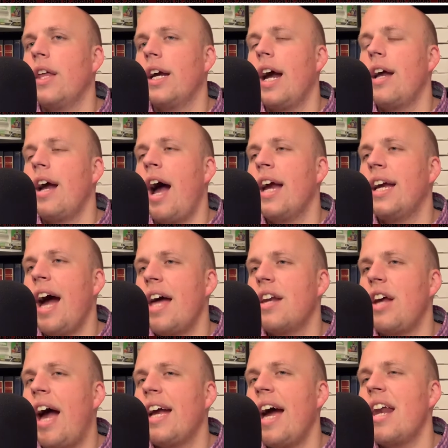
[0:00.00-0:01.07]
Like, yeah, I, I got sure.
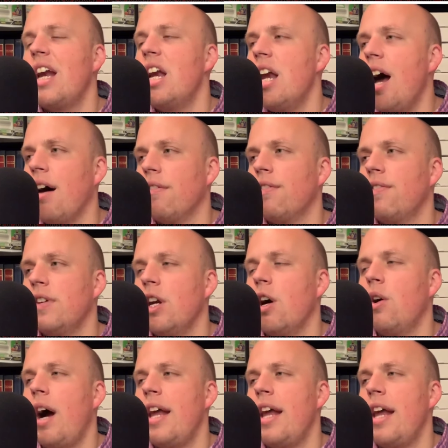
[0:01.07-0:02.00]
I got enough. You know, yeah.